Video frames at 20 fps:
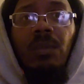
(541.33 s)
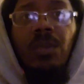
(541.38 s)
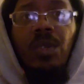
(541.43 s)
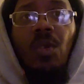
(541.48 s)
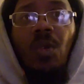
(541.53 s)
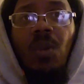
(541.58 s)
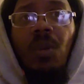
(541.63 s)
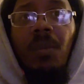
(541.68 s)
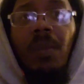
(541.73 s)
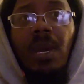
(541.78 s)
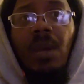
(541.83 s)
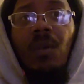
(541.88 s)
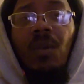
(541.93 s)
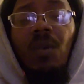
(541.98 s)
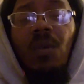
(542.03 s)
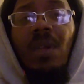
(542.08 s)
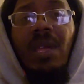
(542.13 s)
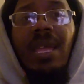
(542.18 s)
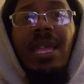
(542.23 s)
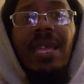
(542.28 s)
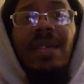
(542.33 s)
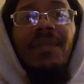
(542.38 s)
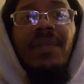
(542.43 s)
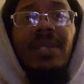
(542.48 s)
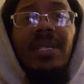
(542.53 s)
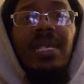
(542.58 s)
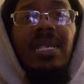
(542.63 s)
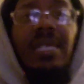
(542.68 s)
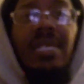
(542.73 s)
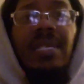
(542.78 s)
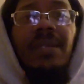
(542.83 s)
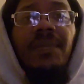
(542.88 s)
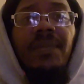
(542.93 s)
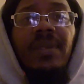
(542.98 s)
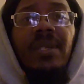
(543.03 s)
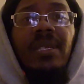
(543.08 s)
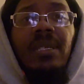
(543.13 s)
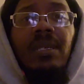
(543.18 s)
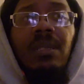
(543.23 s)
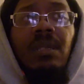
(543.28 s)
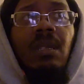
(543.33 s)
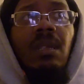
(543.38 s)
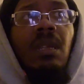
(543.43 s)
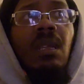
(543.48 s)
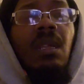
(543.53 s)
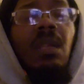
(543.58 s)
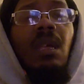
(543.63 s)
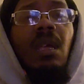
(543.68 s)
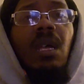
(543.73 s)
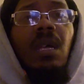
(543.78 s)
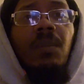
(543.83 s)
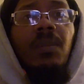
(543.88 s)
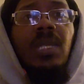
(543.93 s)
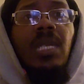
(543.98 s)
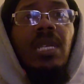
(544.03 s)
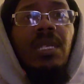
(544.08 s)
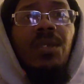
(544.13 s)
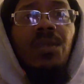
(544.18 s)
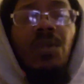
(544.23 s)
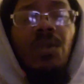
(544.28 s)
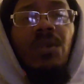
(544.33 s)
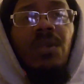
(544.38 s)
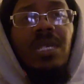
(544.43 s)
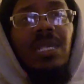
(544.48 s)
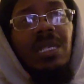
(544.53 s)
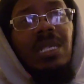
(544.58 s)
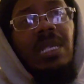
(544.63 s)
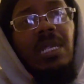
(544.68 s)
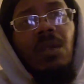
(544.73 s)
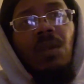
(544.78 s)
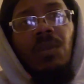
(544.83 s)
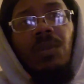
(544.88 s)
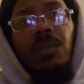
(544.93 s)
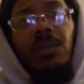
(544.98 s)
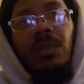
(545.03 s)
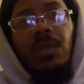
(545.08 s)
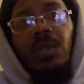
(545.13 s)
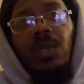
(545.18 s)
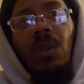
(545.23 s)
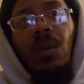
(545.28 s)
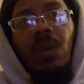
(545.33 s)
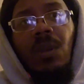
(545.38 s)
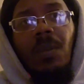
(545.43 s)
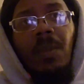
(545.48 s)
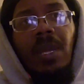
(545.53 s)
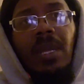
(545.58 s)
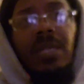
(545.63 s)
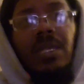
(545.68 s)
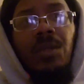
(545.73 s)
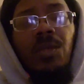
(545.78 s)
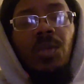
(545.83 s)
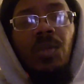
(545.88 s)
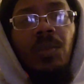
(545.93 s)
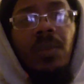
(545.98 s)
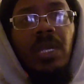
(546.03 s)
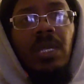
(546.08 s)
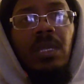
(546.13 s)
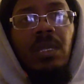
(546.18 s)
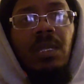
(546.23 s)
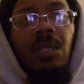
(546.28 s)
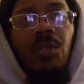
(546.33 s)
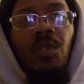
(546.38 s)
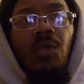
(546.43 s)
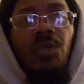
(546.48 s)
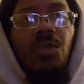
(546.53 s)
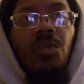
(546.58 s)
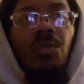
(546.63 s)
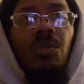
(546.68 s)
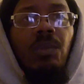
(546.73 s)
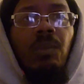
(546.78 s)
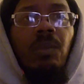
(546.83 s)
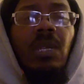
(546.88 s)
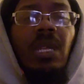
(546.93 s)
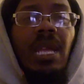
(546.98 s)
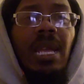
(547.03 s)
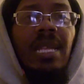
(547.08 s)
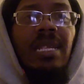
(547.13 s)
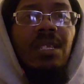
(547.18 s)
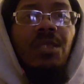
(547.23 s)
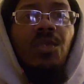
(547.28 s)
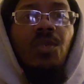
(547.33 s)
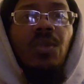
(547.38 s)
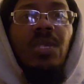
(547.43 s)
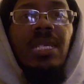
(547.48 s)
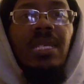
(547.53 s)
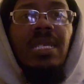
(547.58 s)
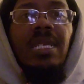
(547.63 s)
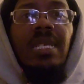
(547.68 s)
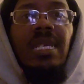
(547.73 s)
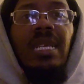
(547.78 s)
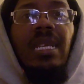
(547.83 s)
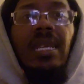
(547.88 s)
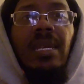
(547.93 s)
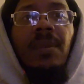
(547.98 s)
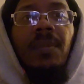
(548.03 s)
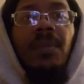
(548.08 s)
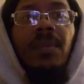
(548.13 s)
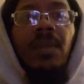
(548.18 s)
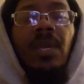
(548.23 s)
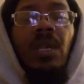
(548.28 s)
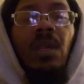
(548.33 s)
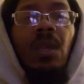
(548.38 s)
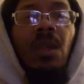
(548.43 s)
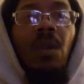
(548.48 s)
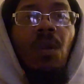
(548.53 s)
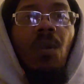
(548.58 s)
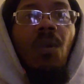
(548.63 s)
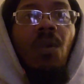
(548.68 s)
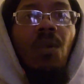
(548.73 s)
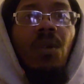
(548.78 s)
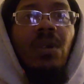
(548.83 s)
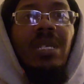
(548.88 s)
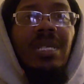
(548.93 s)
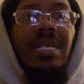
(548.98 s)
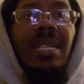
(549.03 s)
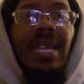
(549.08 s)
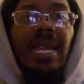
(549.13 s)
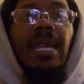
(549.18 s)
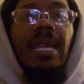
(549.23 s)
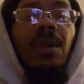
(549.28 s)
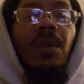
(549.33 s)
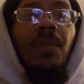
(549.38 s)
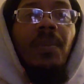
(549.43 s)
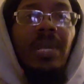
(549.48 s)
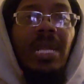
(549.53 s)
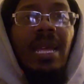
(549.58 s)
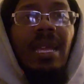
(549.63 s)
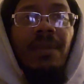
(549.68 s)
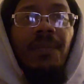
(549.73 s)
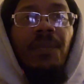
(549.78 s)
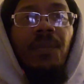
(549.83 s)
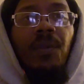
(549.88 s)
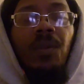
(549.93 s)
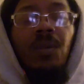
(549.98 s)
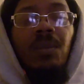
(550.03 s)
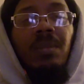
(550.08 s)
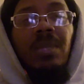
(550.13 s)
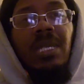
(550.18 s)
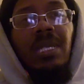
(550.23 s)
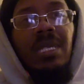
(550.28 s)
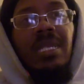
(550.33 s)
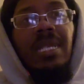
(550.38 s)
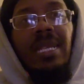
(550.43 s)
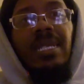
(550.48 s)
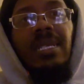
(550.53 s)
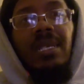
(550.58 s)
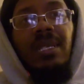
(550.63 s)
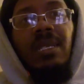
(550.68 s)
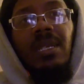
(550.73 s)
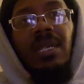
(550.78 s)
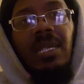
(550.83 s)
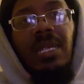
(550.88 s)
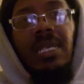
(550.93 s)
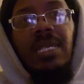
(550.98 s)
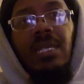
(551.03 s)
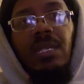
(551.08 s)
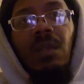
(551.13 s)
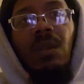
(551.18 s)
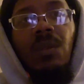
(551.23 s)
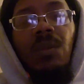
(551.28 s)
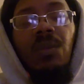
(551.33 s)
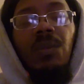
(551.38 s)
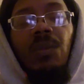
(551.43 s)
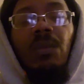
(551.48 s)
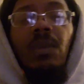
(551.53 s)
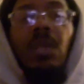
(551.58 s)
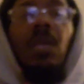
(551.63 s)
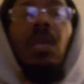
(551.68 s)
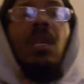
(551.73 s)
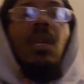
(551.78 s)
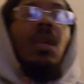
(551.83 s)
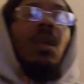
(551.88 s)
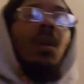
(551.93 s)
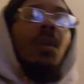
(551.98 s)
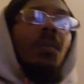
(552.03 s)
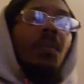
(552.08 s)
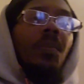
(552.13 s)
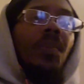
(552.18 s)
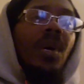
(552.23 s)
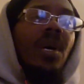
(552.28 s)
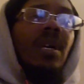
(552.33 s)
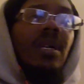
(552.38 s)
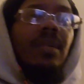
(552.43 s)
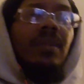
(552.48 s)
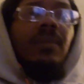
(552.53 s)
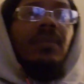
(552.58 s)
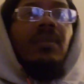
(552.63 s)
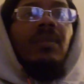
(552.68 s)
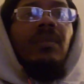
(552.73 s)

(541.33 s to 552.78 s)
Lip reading: know about or haven't even touched on because he don't talk about it too much. So you kind of sort of see him on their platforms instead of his own. But